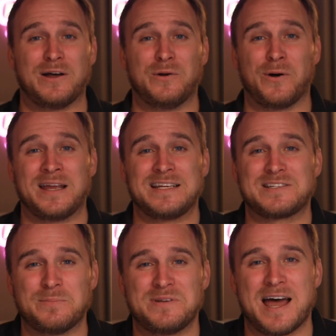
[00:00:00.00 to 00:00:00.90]
annoying
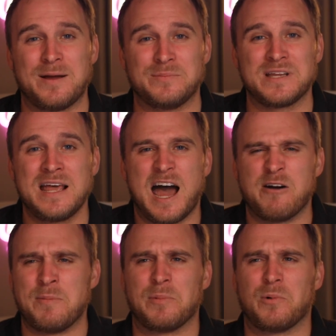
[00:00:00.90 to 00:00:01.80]
sometimes. I
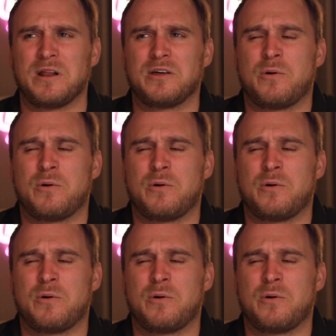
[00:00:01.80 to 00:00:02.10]
remember one of the